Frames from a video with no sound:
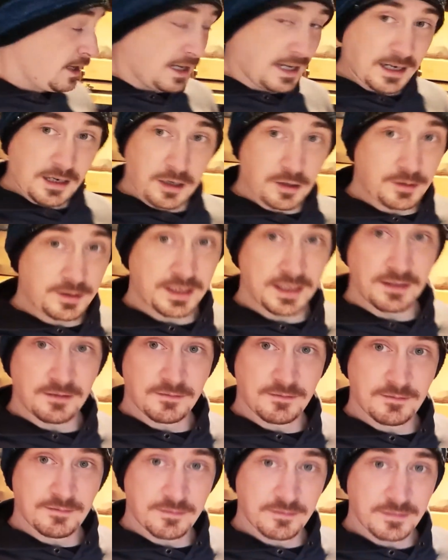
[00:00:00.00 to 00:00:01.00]

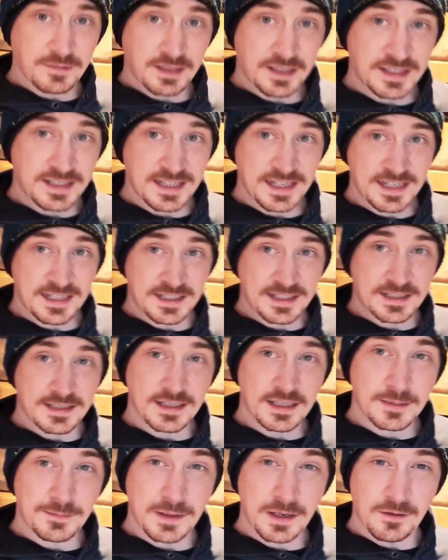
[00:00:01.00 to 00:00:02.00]
including the seats,
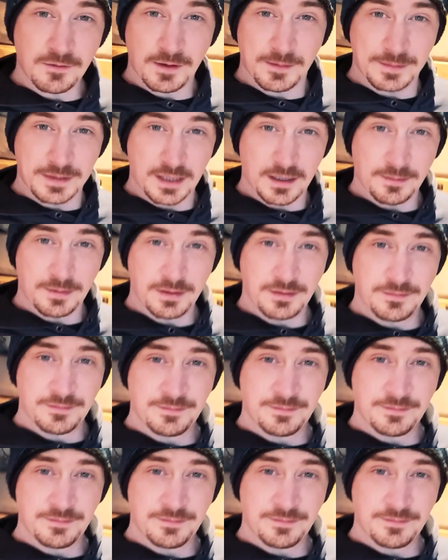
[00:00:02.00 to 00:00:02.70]
is being ripped up.